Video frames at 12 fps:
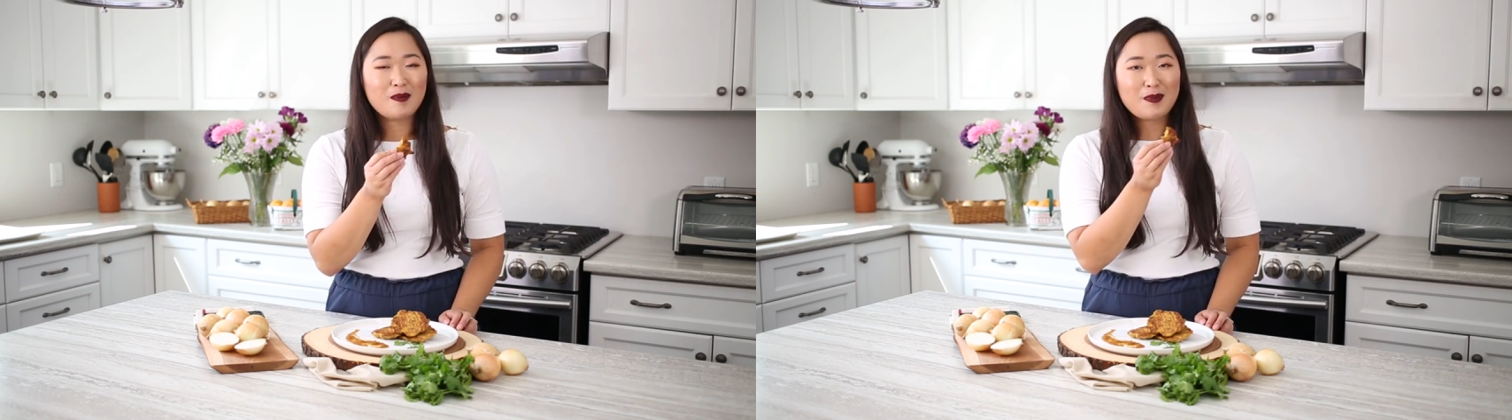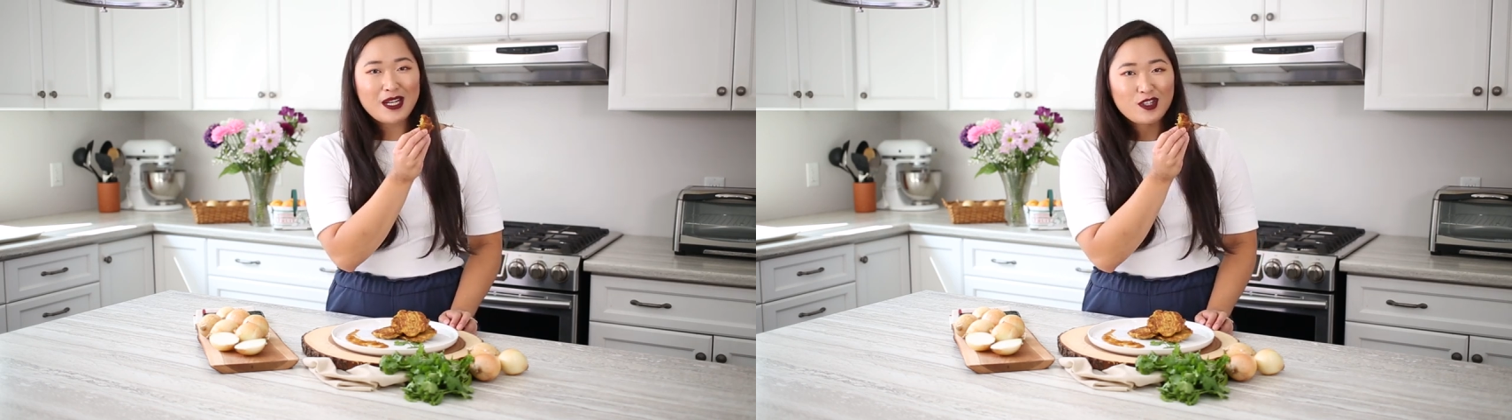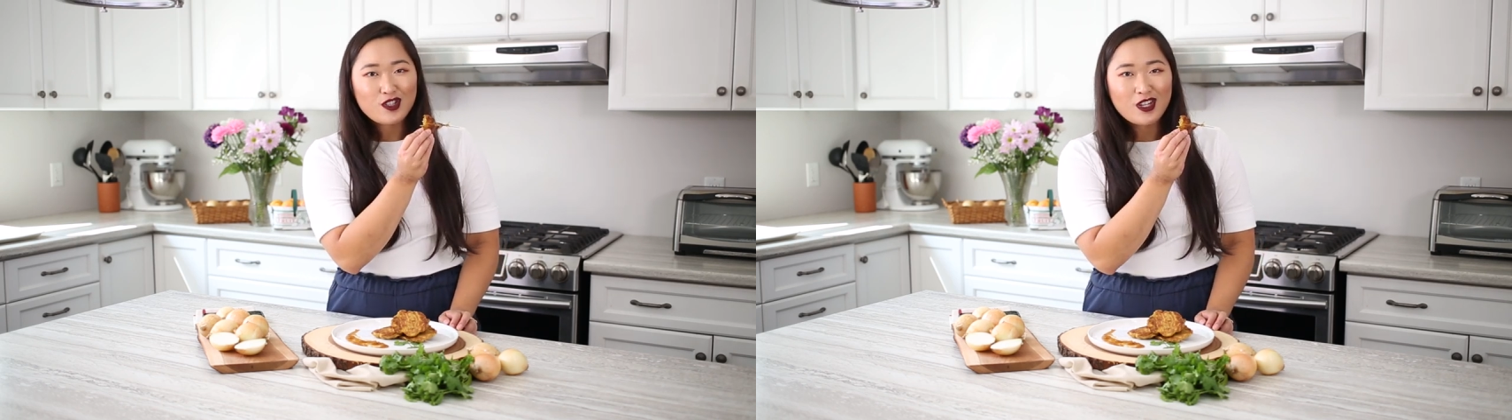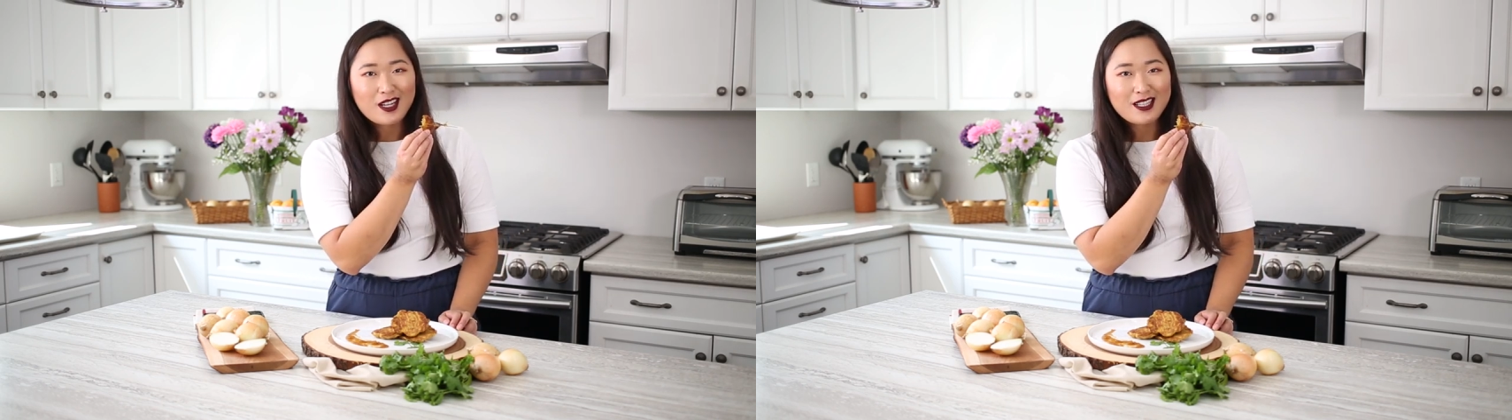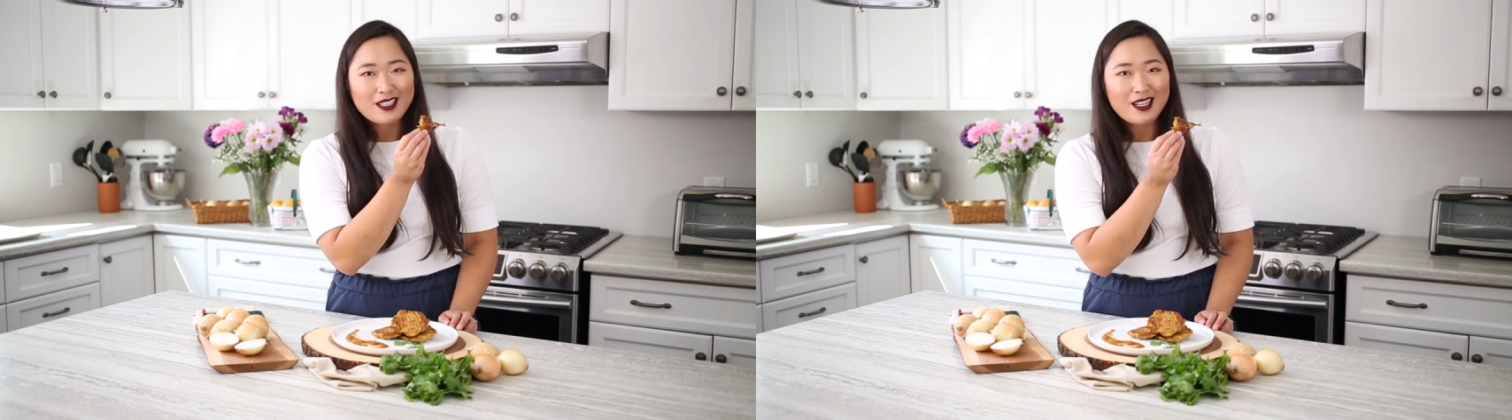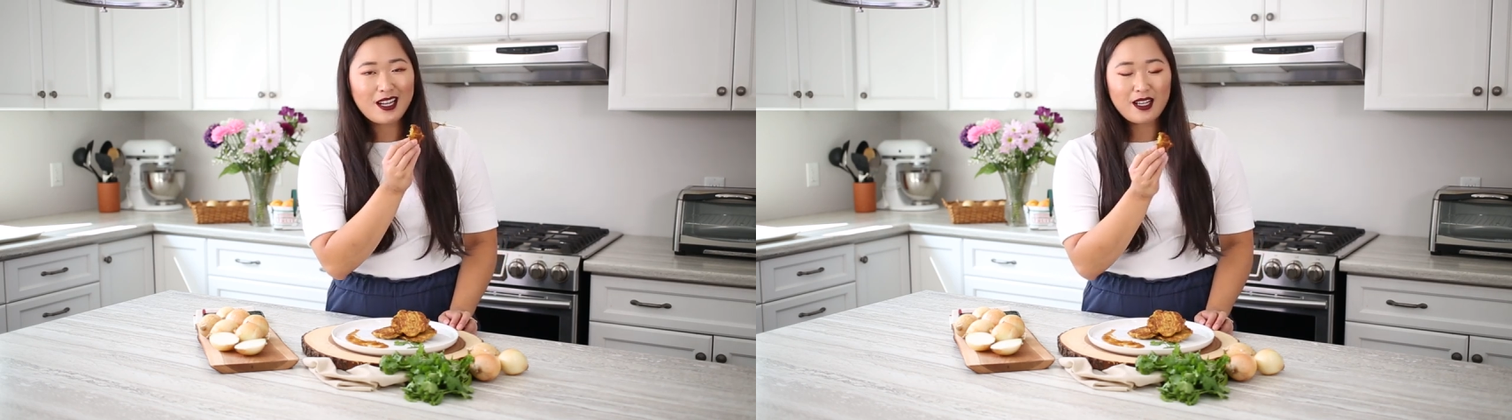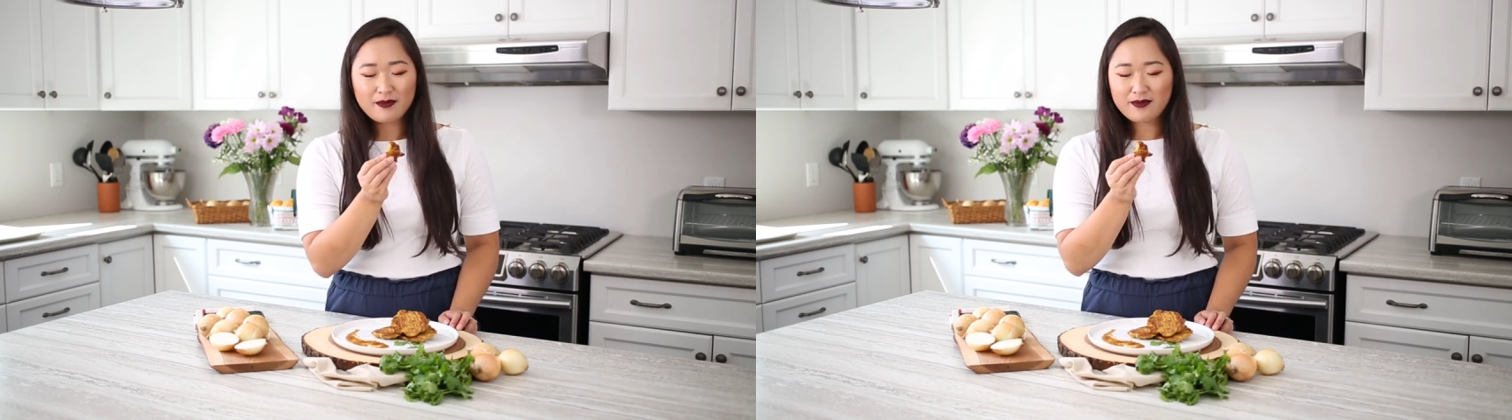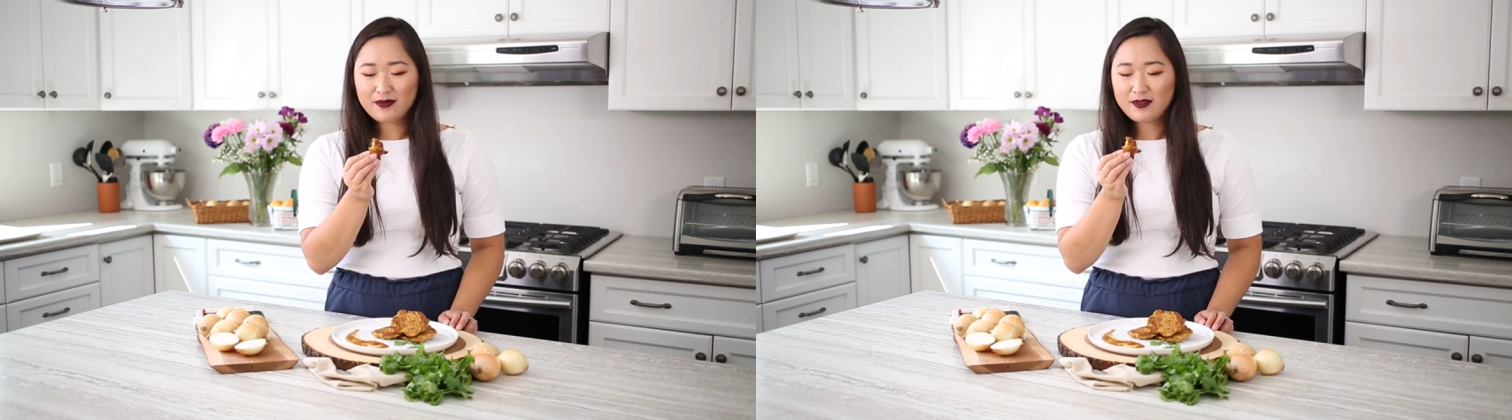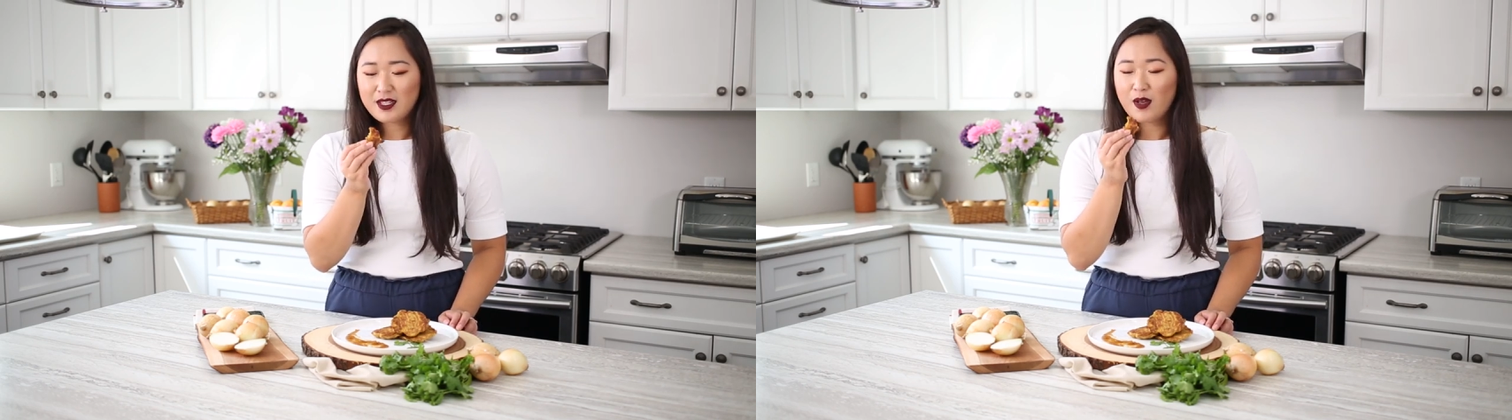peach chutney today.
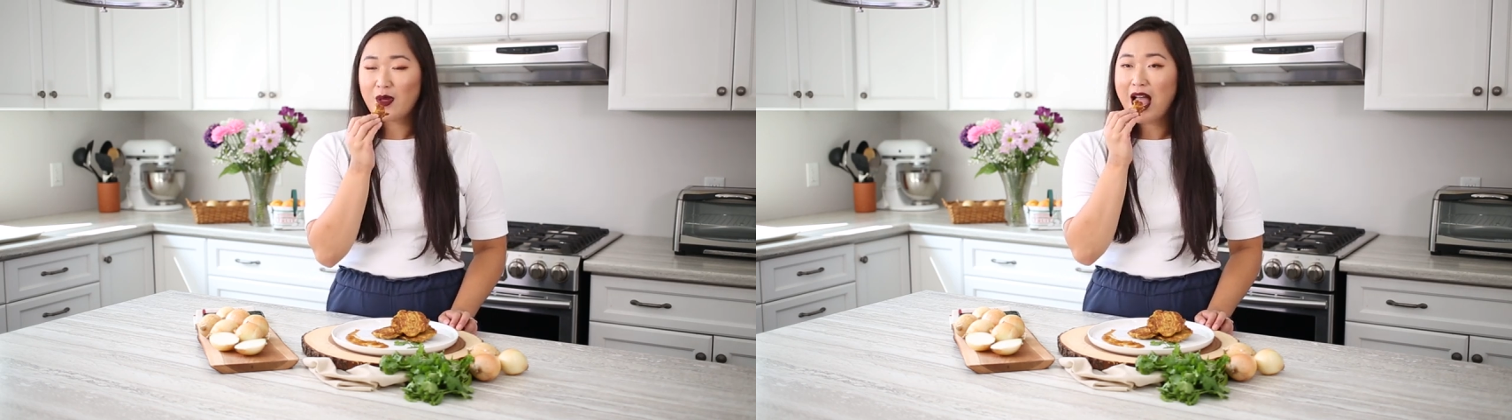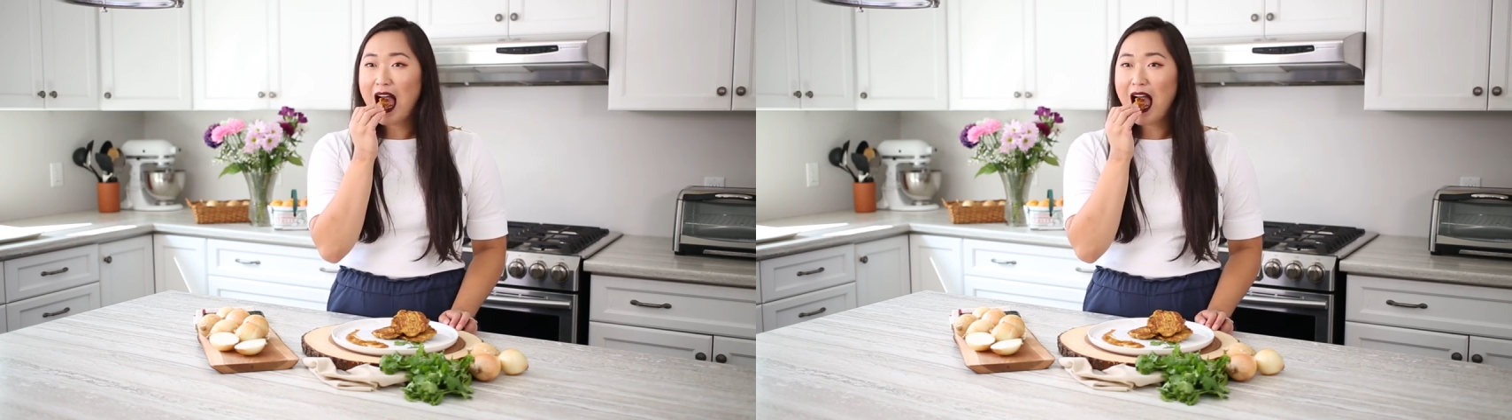So.